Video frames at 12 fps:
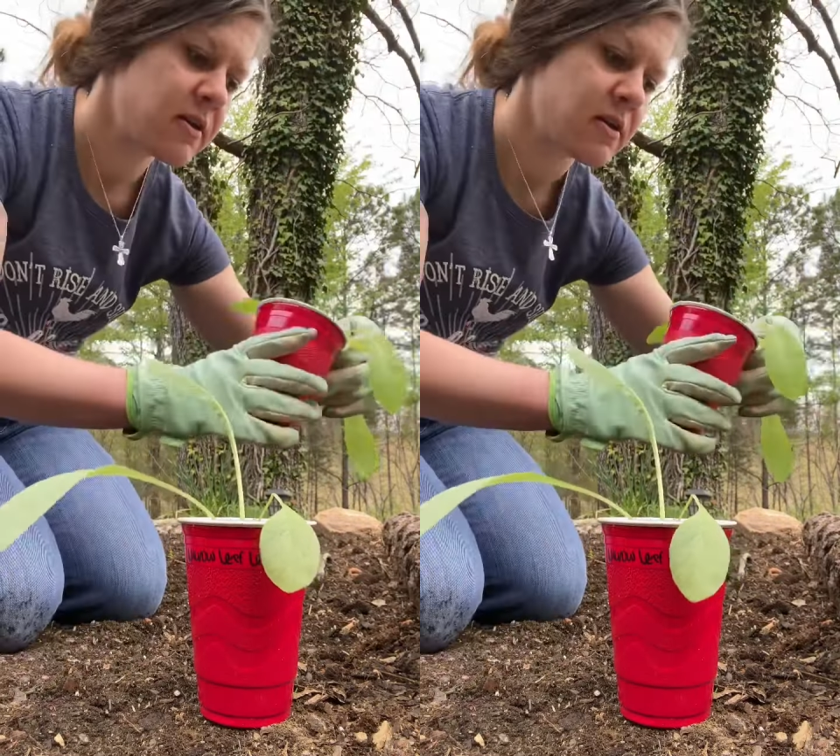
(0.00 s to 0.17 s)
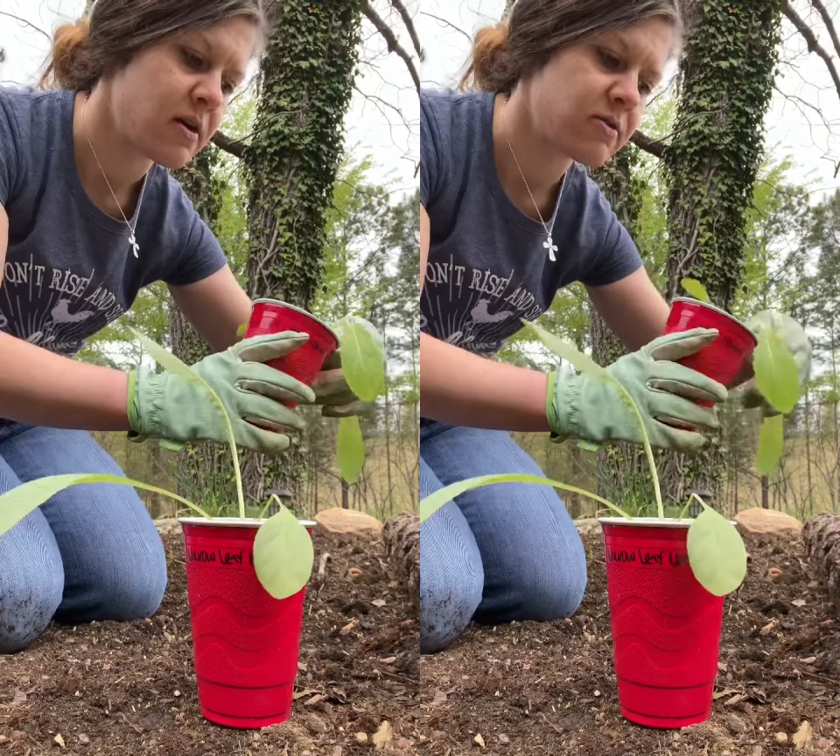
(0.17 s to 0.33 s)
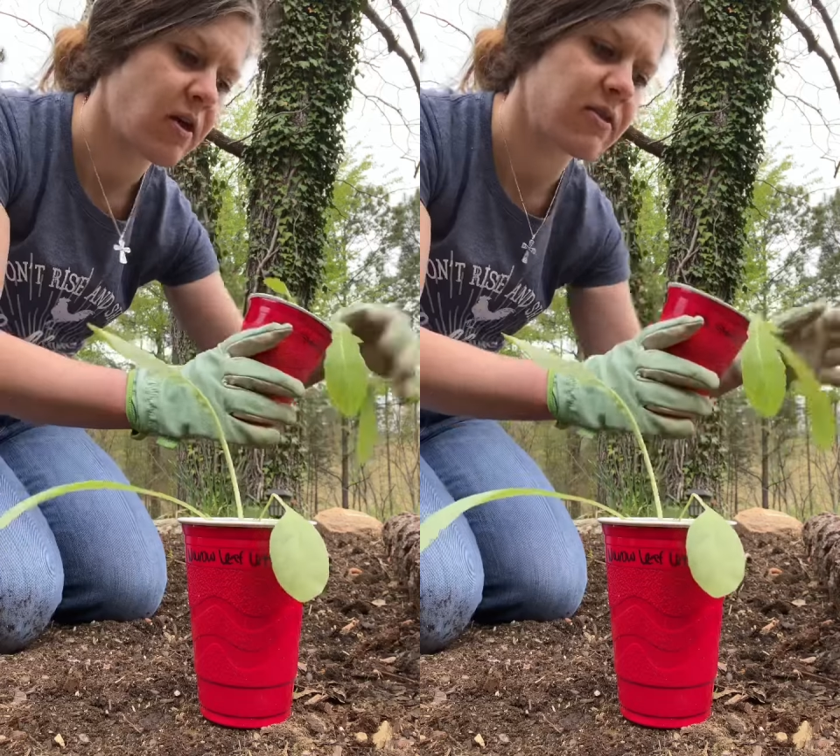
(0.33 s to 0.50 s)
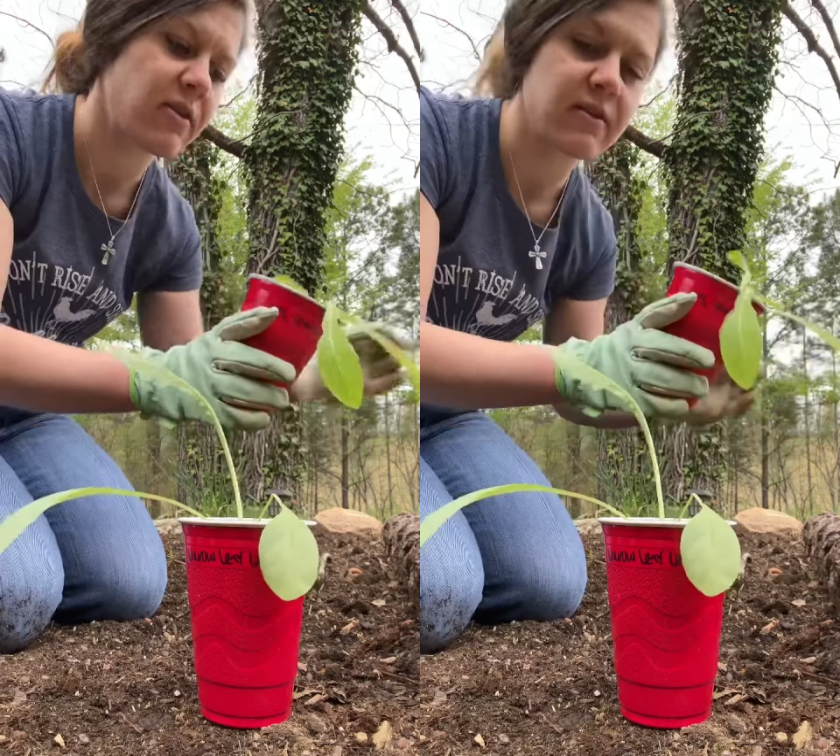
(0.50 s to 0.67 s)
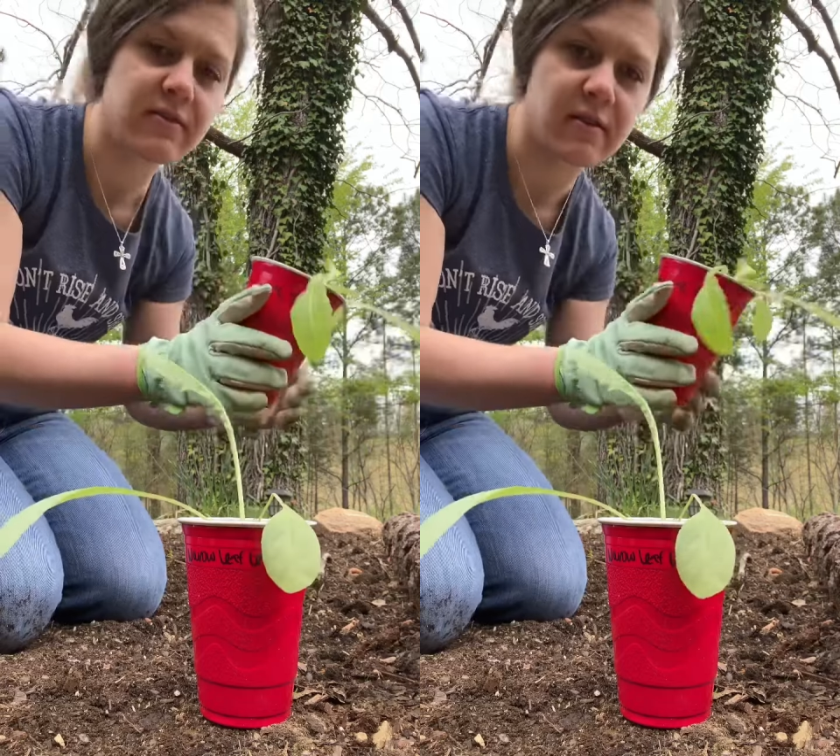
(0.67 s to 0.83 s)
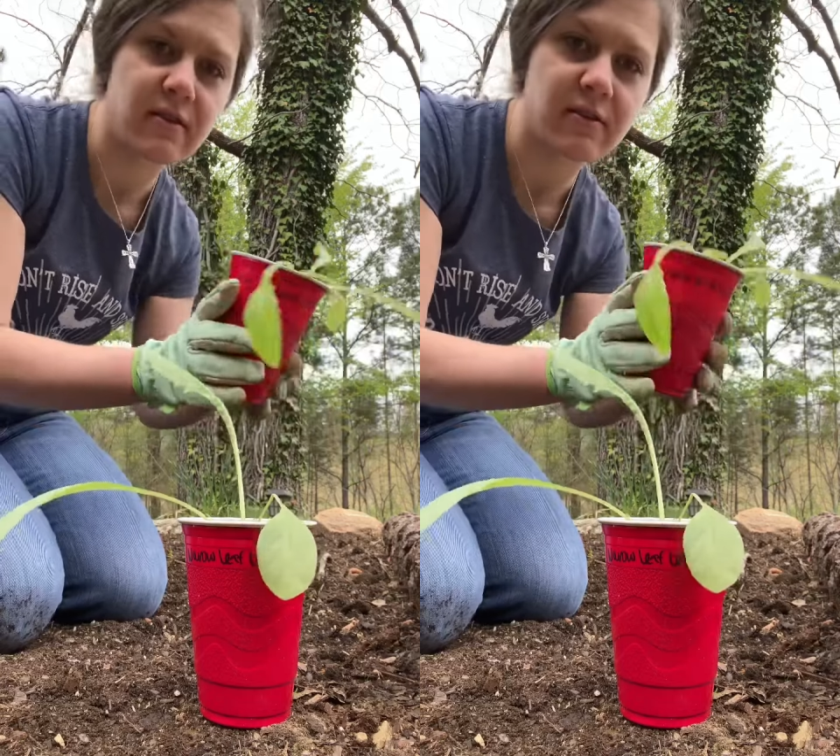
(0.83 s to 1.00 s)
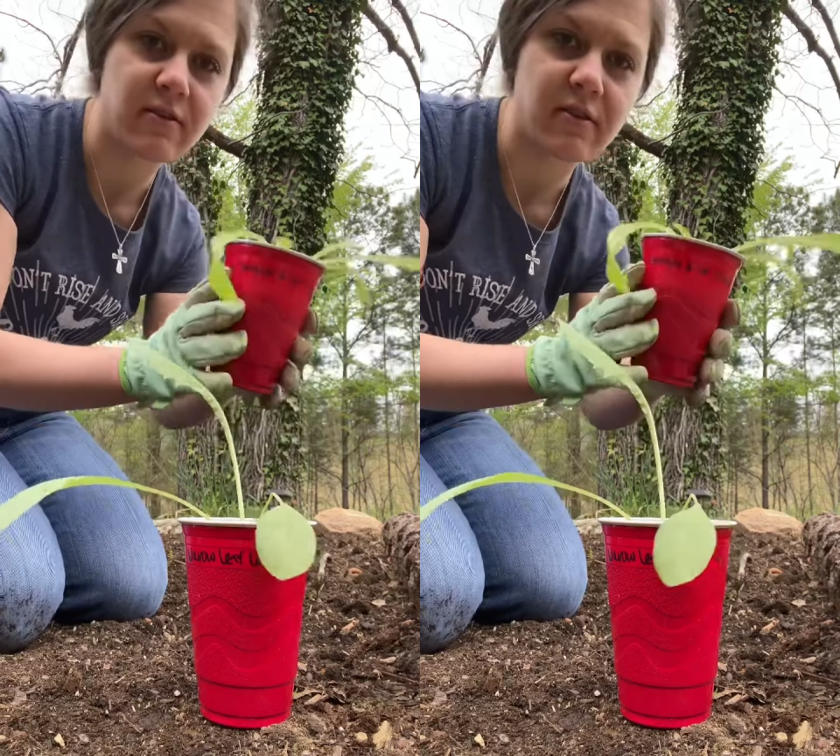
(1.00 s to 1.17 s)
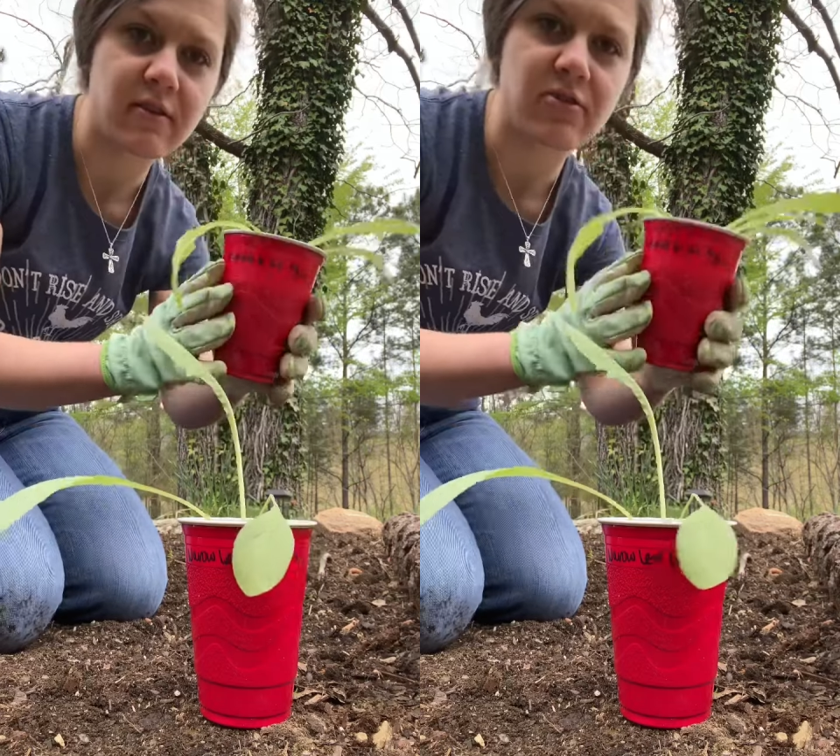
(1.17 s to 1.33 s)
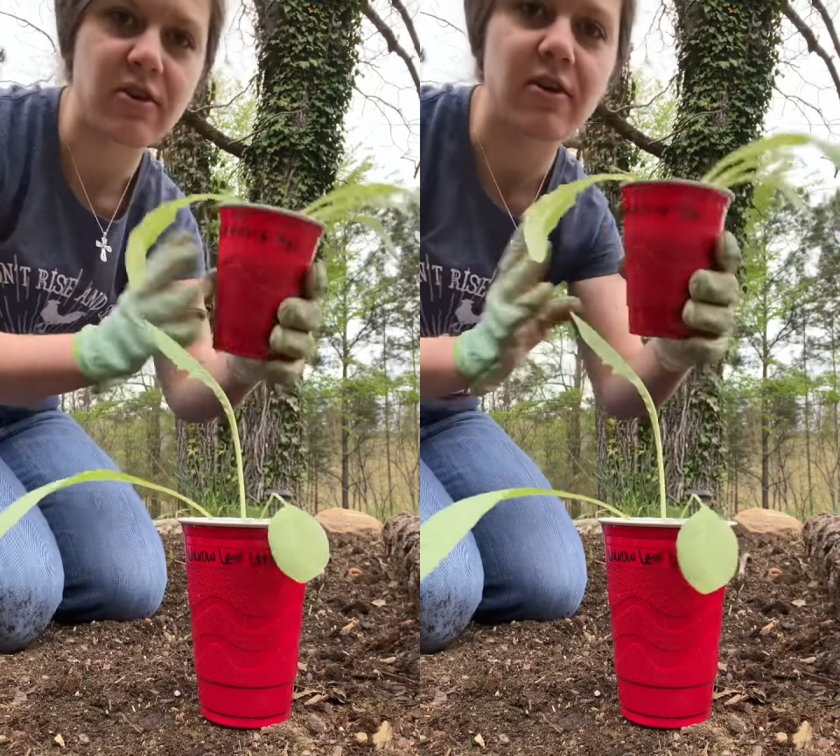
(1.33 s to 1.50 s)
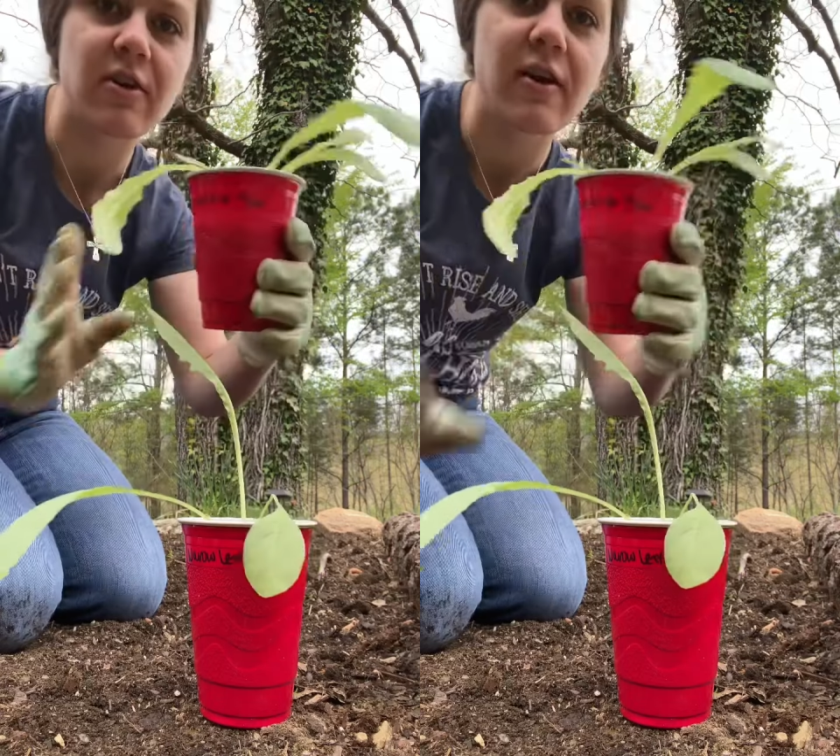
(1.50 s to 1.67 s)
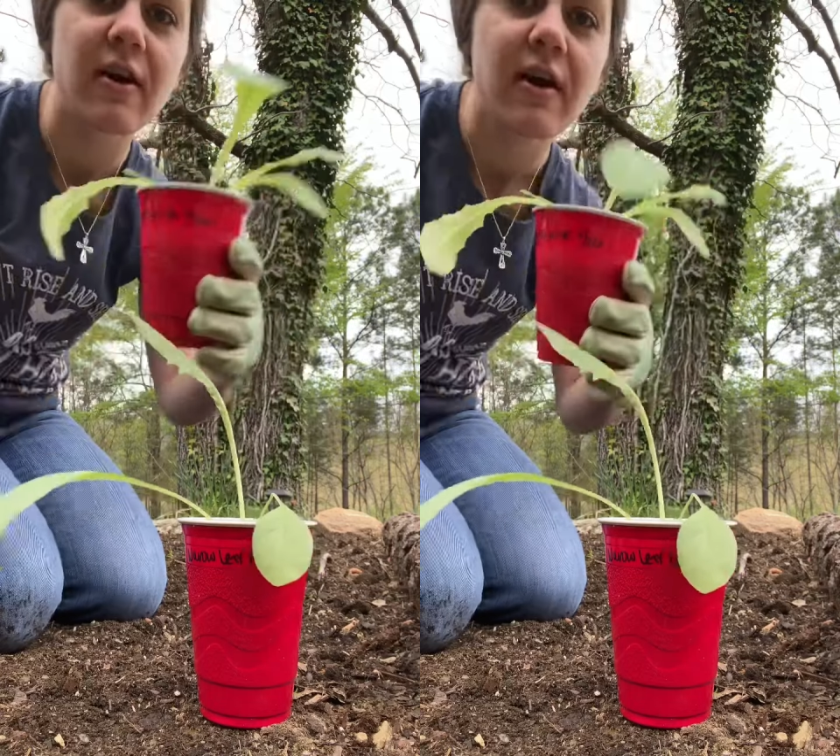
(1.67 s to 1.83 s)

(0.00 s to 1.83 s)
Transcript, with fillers: that they sent us this year,